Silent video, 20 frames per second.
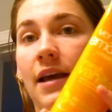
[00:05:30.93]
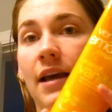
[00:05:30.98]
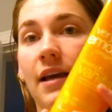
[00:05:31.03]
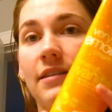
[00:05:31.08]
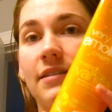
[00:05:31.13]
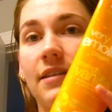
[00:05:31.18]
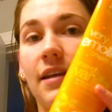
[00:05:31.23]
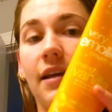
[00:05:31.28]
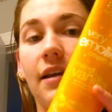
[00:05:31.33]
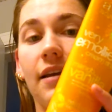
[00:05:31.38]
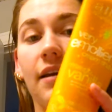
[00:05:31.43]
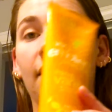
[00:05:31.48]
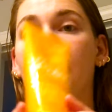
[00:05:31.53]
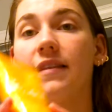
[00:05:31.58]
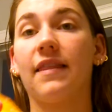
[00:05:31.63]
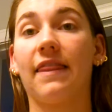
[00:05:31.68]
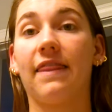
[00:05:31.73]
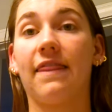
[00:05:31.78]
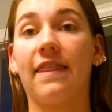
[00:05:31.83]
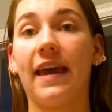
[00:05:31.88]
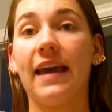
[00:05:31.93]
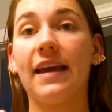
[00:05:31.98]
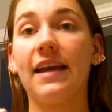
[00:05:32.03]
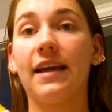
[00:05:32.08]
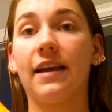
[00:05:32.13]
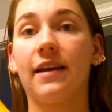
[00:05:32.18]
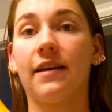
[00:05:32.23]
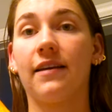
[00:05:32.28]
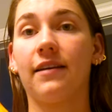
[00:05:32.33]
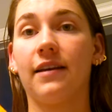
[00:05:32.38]
It's like
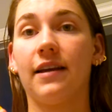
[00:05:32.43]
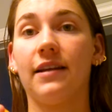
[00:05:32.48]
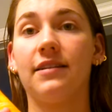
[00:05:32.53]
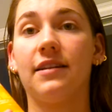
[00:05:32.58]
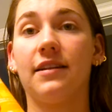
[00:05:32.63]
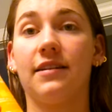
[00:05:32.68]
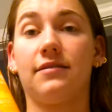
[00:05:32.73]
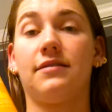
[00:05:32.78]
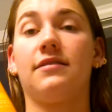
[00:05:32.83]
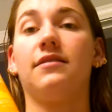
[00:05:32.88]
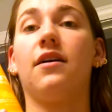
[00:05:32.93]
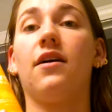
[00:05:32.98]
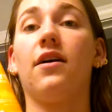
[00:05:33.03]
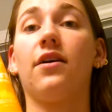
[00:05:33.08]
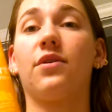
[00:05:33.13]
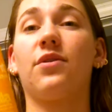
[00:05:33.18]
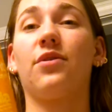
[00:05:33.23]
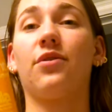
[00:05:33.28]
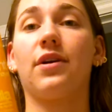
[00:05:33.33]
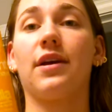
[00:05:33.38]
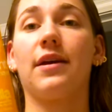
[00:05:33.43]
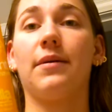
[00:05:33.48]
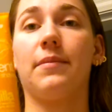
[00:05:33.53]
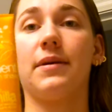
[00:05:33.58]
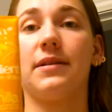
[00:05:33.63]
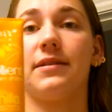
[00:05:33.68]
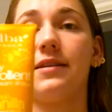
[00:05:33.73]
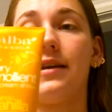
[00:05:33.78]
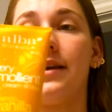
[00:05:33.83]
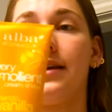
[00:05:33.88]
thick, and then it's not cream.
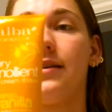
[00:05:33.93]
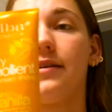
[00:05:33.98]
It's like